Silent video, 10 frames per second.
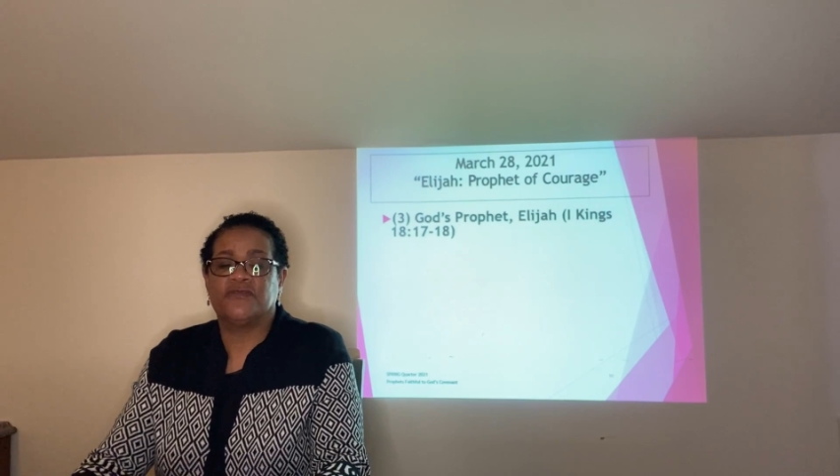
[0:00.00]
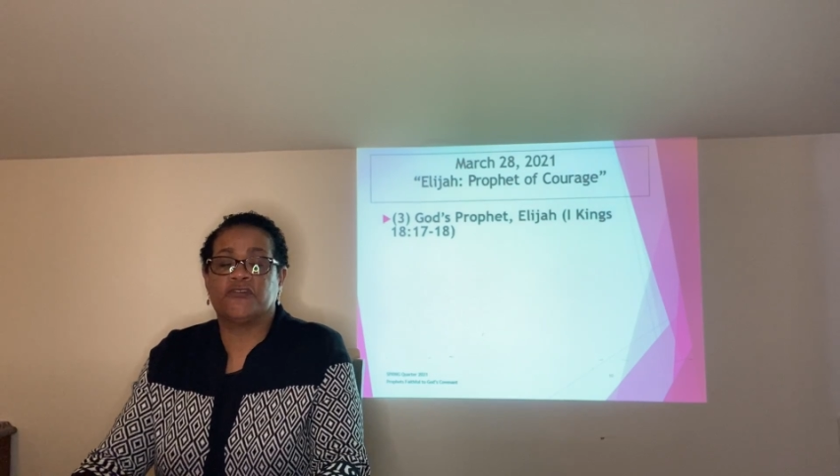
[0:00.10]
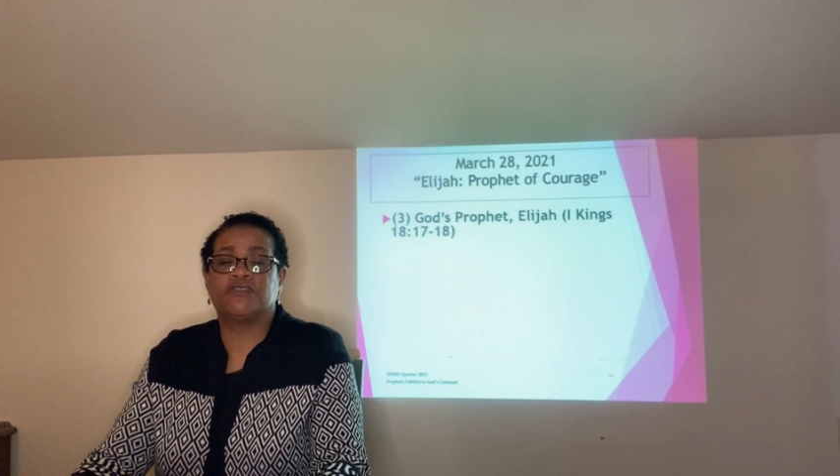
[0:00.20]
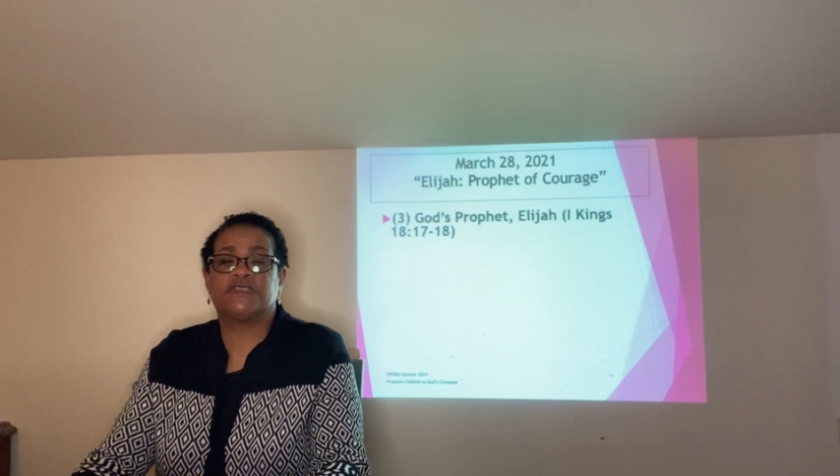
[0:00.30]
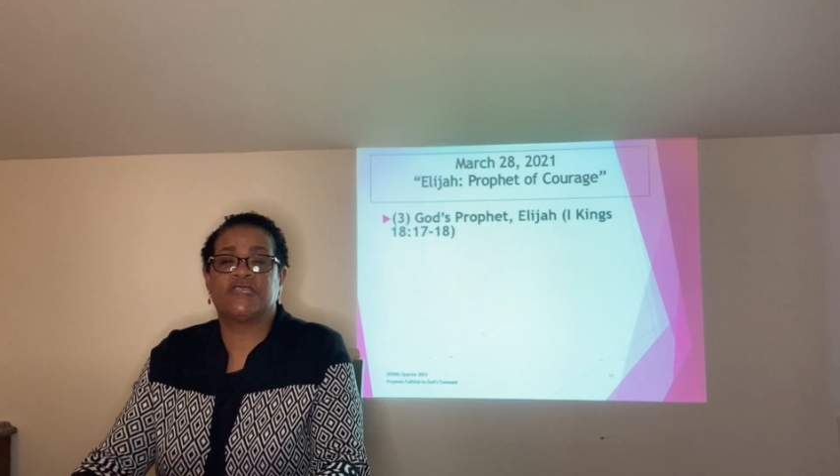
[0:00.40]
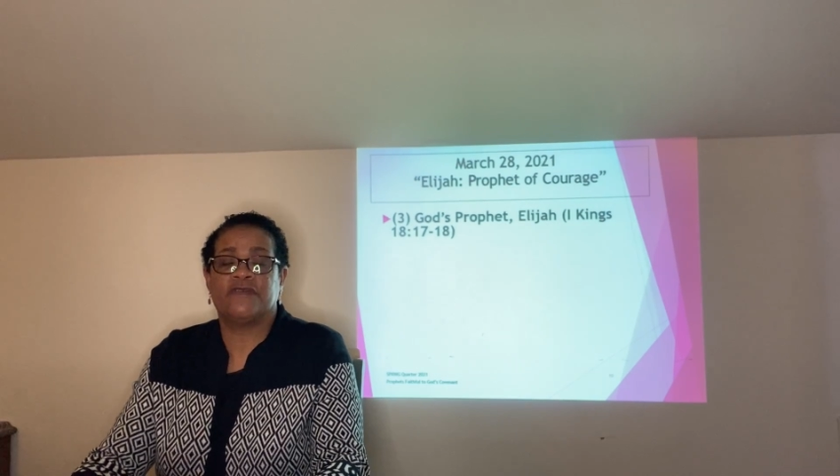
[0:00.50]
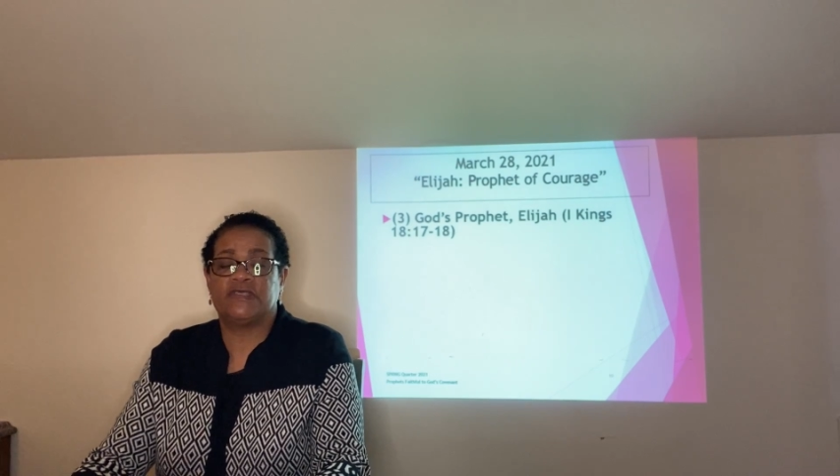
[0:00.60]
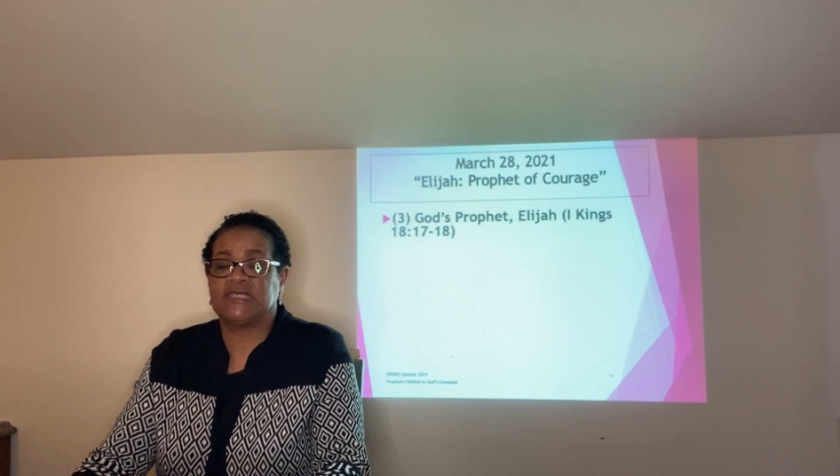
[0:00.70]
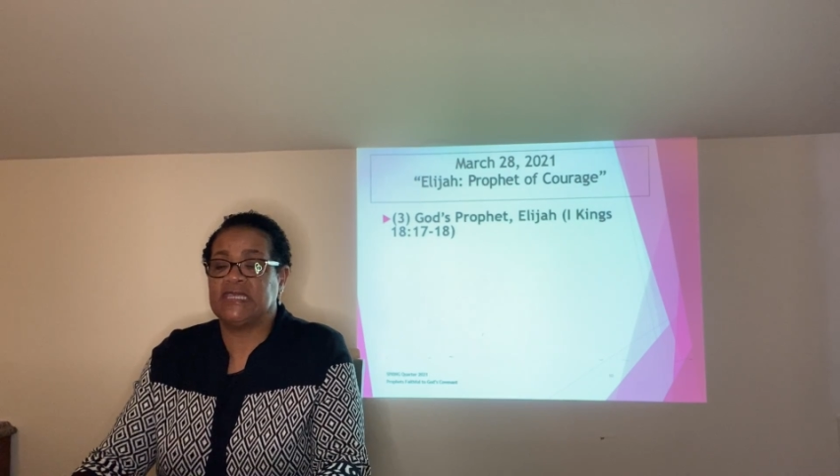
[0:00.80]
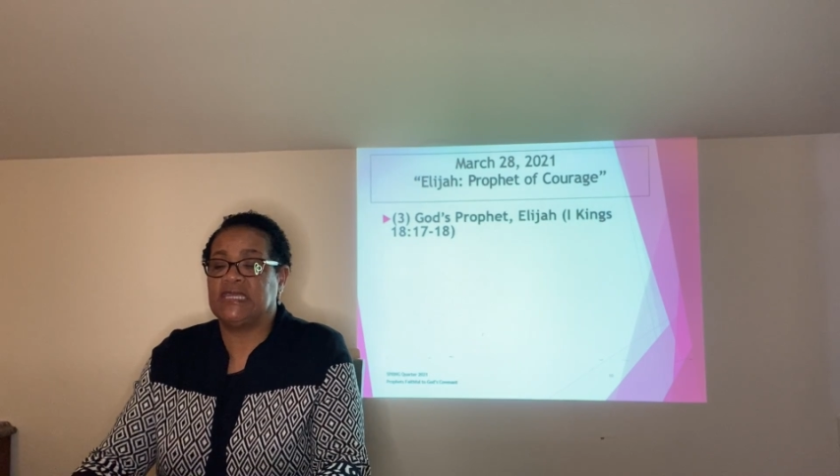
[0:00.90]
verse
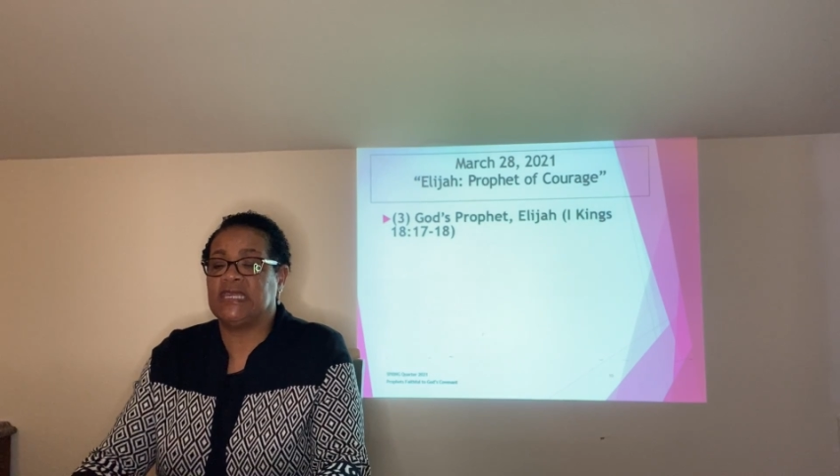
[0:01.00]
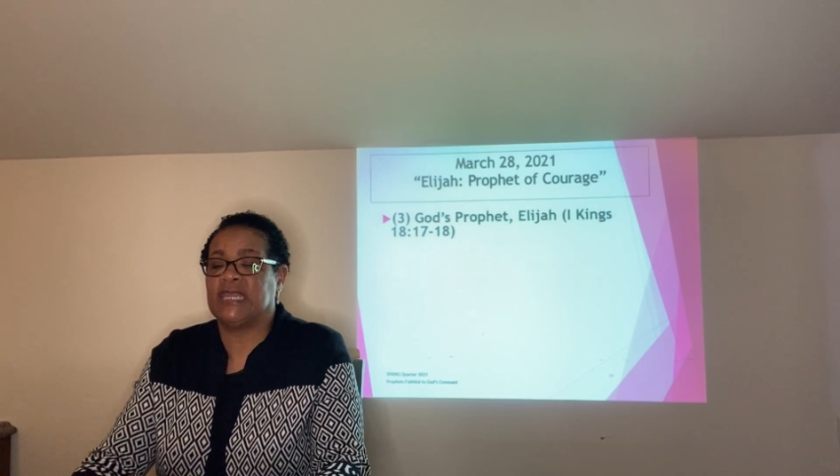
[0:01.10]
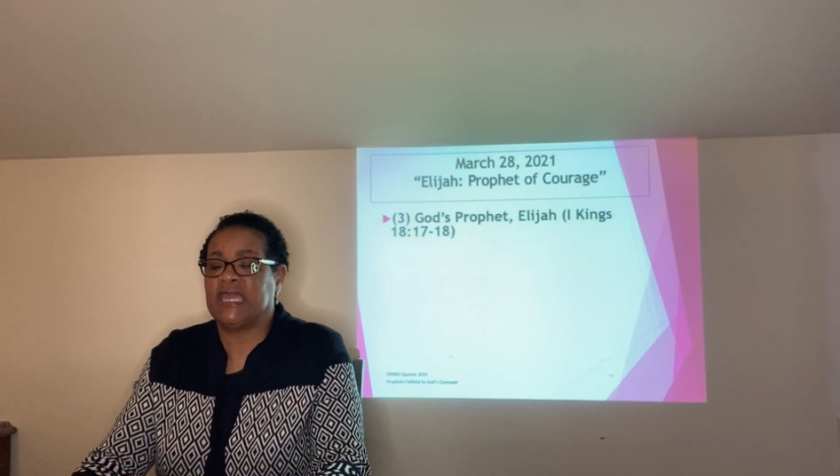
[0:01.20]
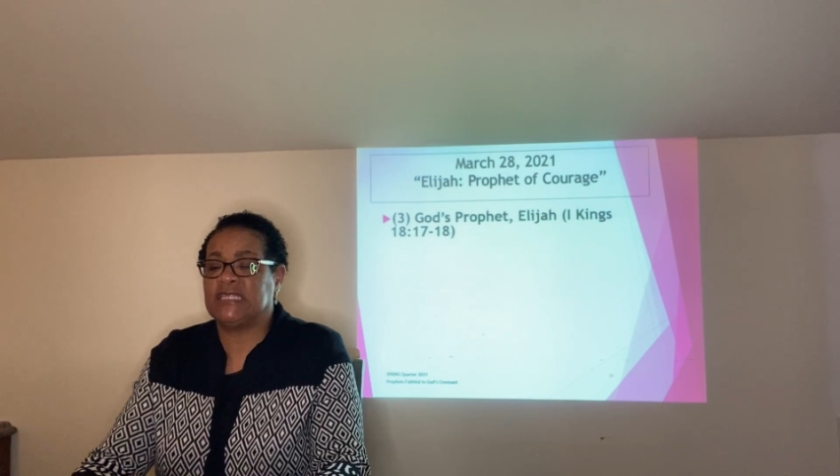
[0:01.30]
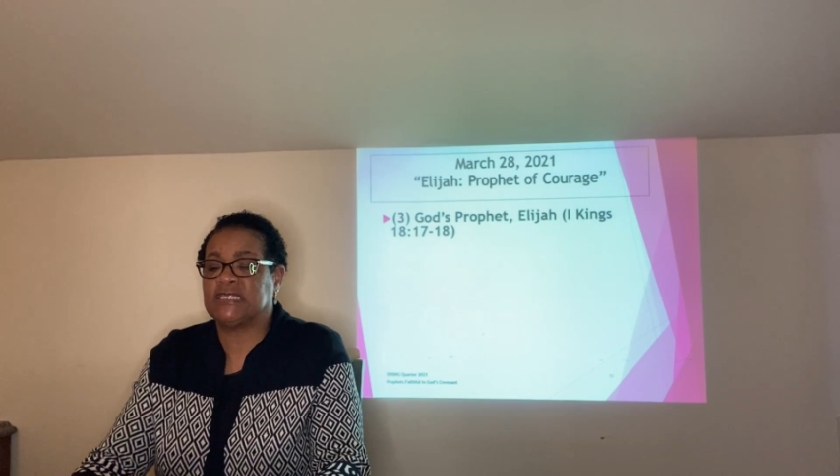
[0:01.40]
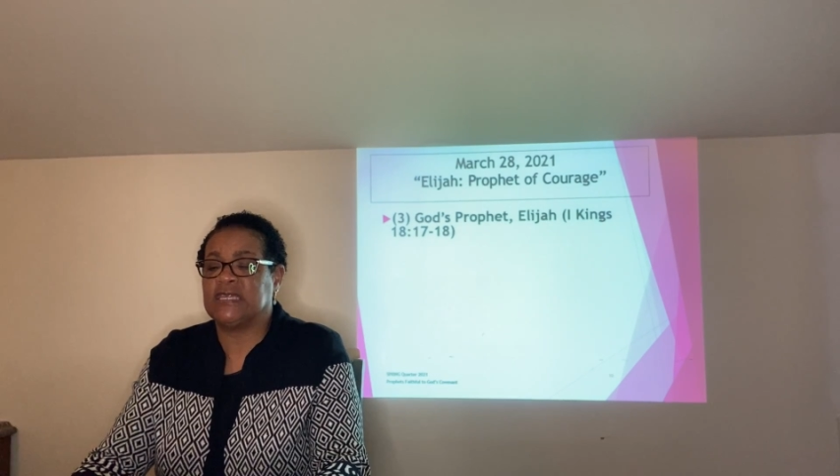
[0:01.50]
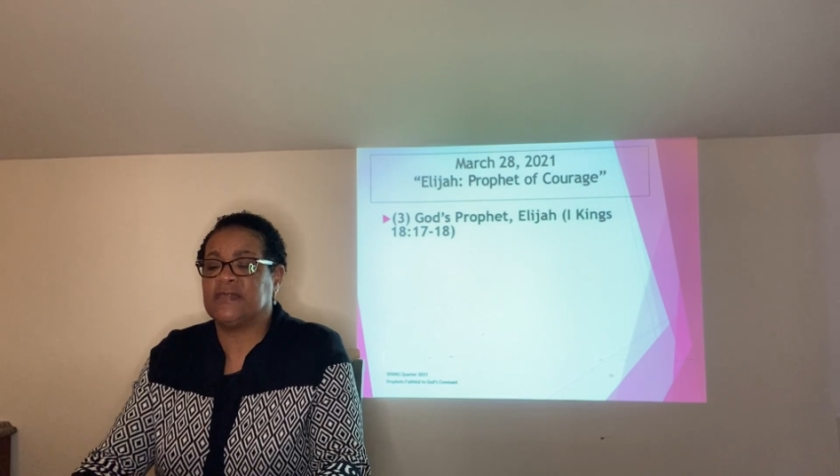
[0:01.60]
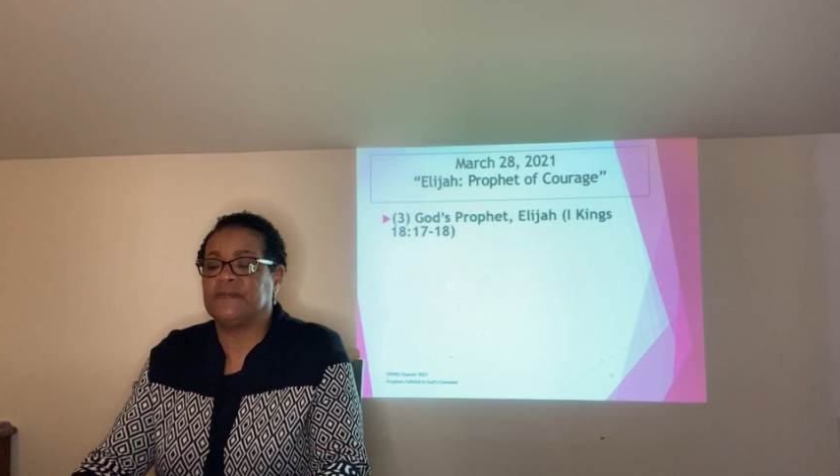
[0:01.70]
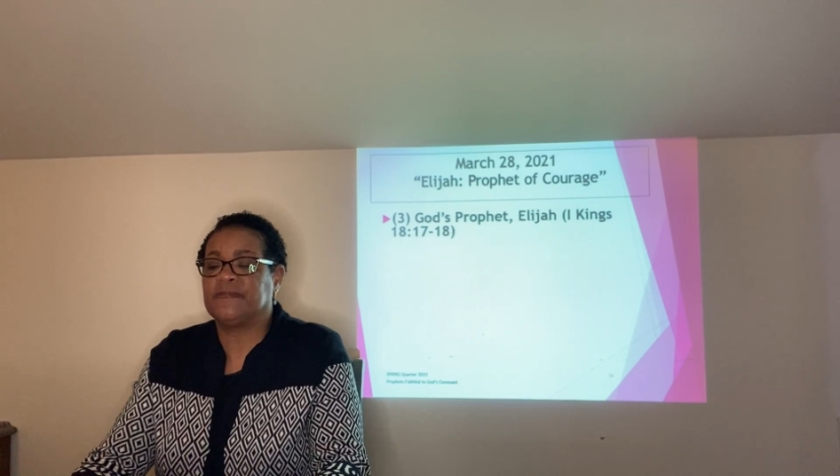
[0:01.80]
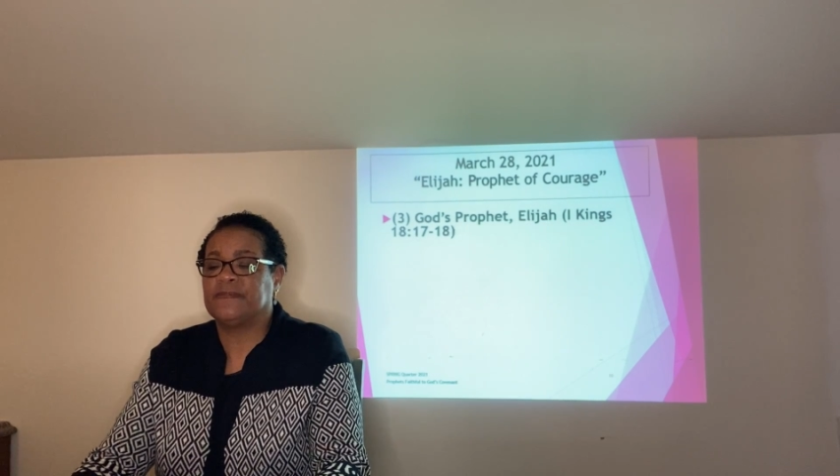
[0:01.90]
17 and
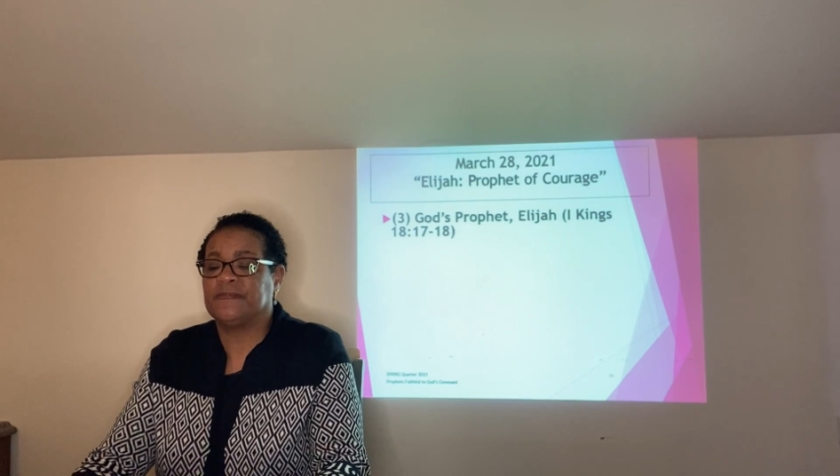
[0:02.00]
18.